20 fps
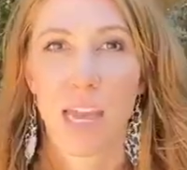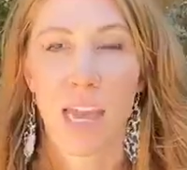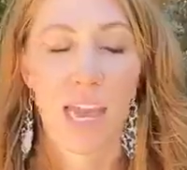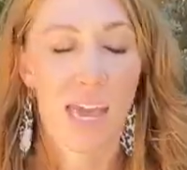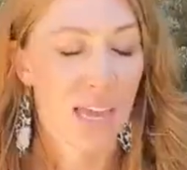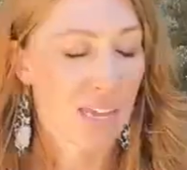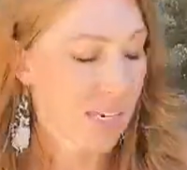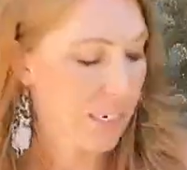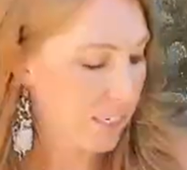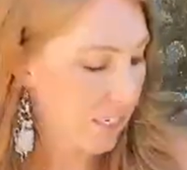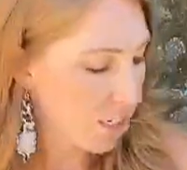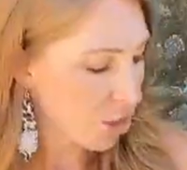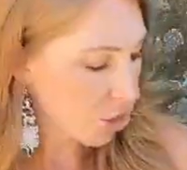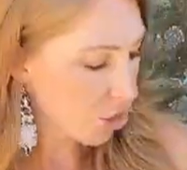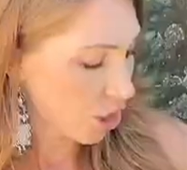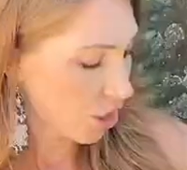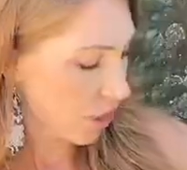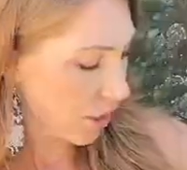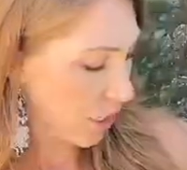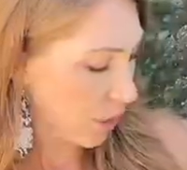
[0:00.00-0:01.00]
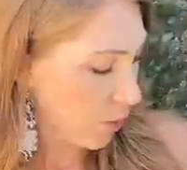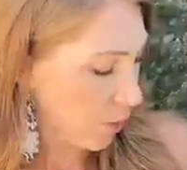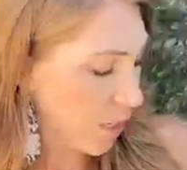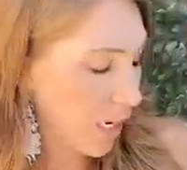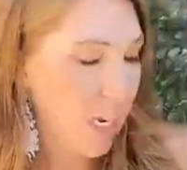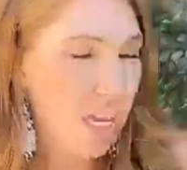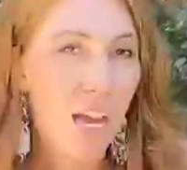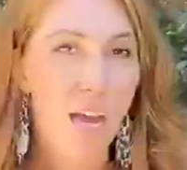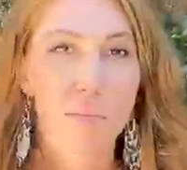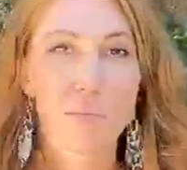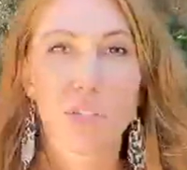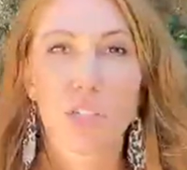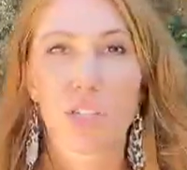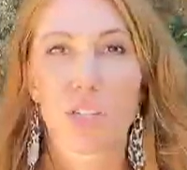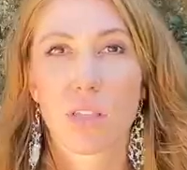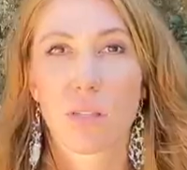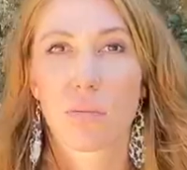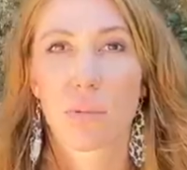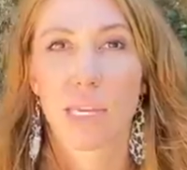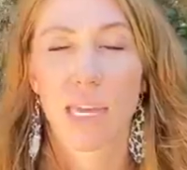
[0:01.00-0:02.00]
And additionally, when it comes
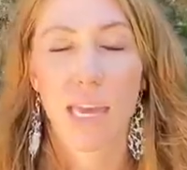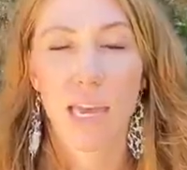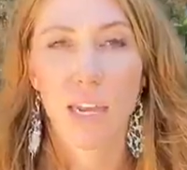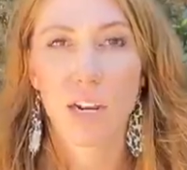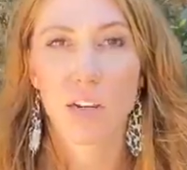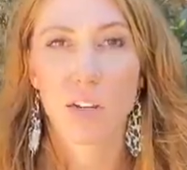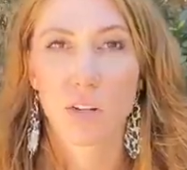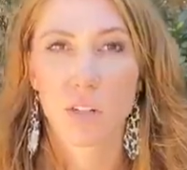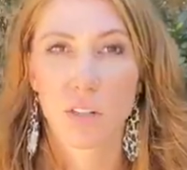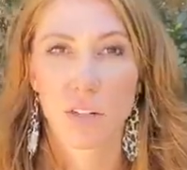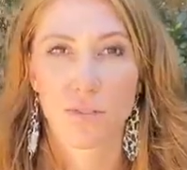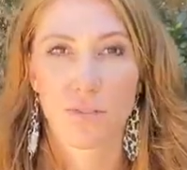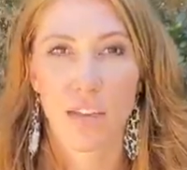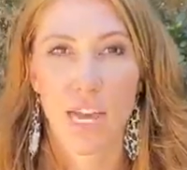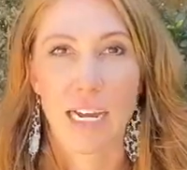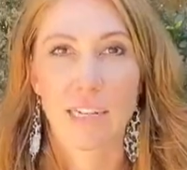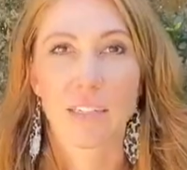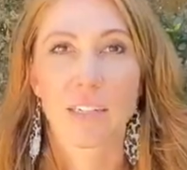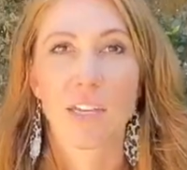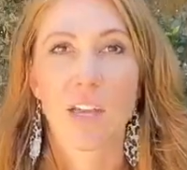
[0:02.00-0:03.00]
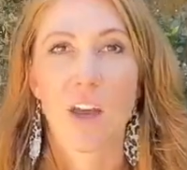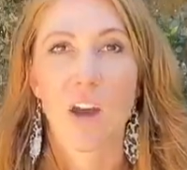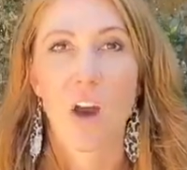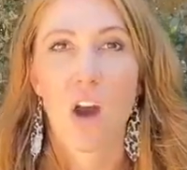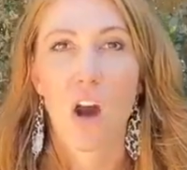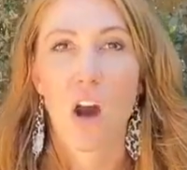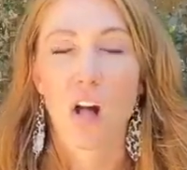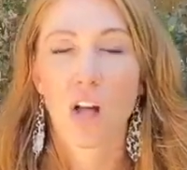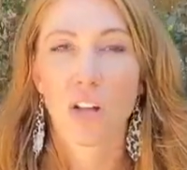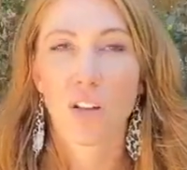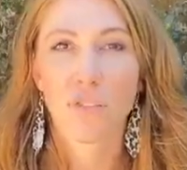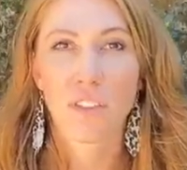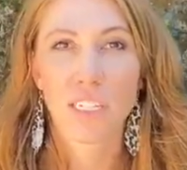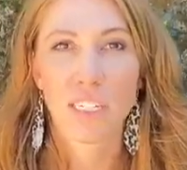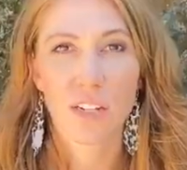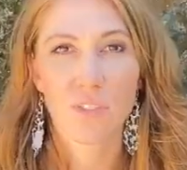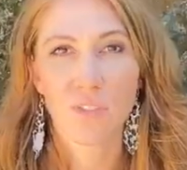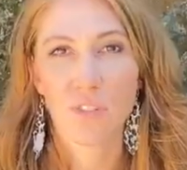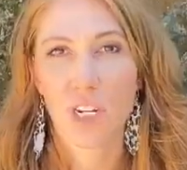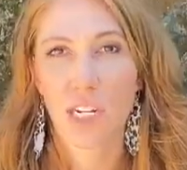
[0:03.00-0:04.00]
to the mechanical effect, all of the
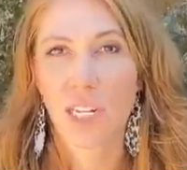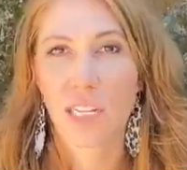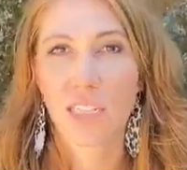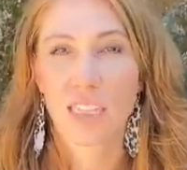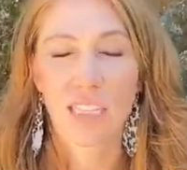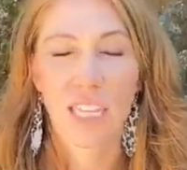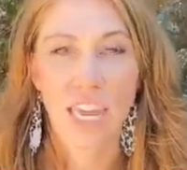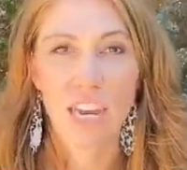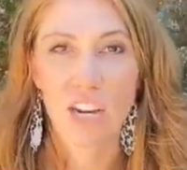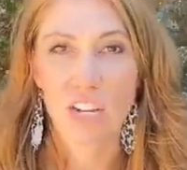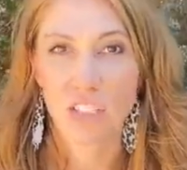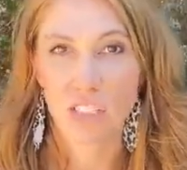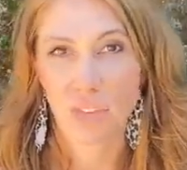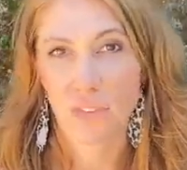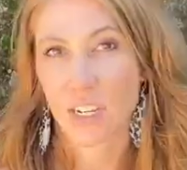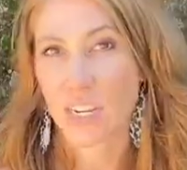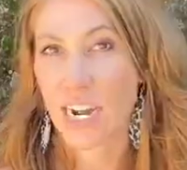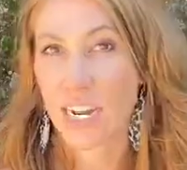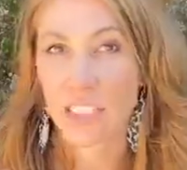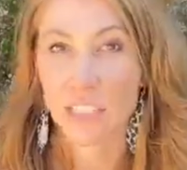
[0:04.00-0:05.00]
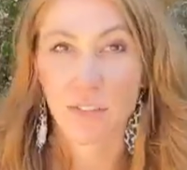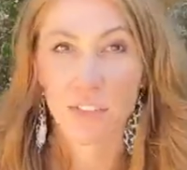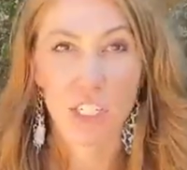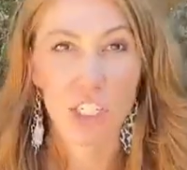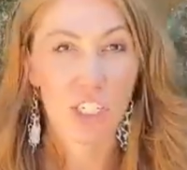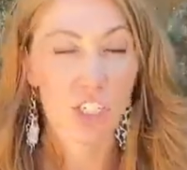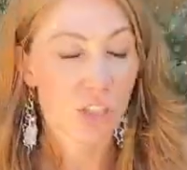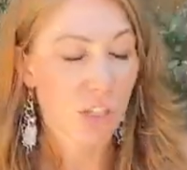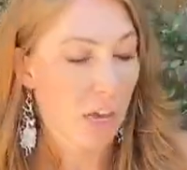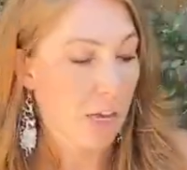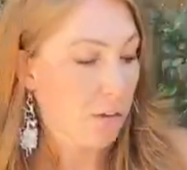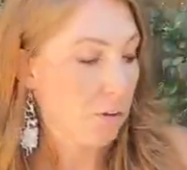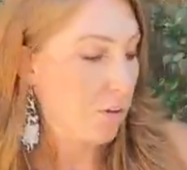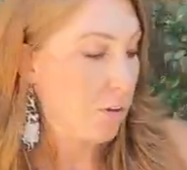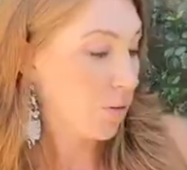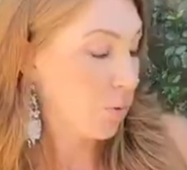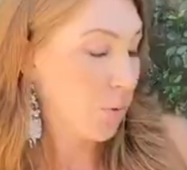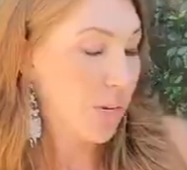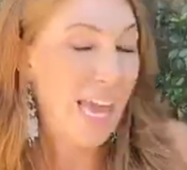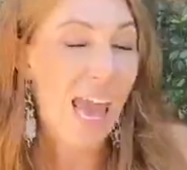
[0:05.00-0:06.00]
different layers of connective tissue that
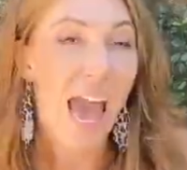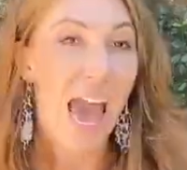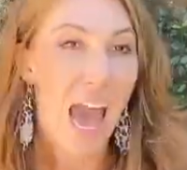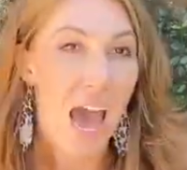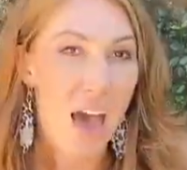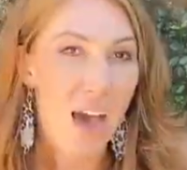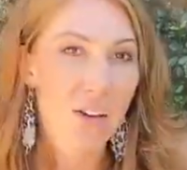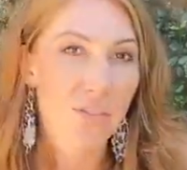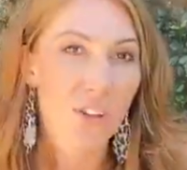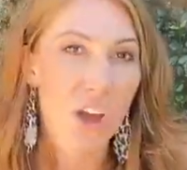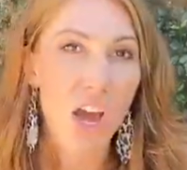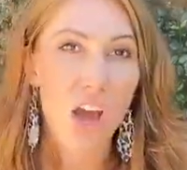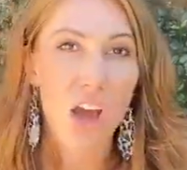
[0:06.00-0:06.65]
we have